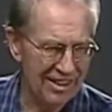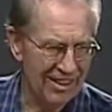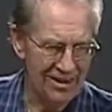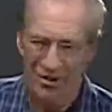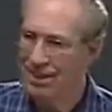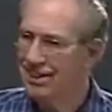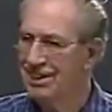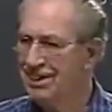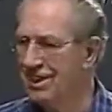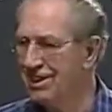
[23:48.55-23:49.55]
and try to
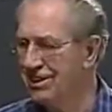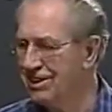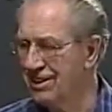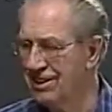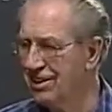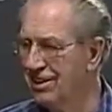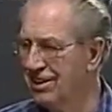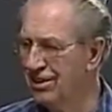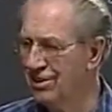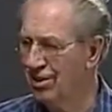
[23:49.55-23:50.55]
tell us that
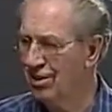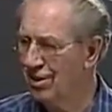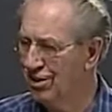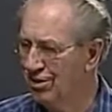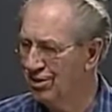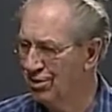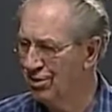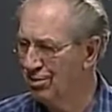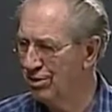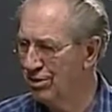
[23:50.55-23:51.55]
God is all
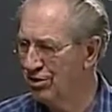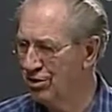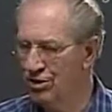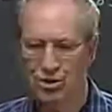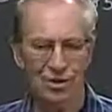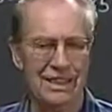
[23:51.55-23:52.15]
through with the Jew,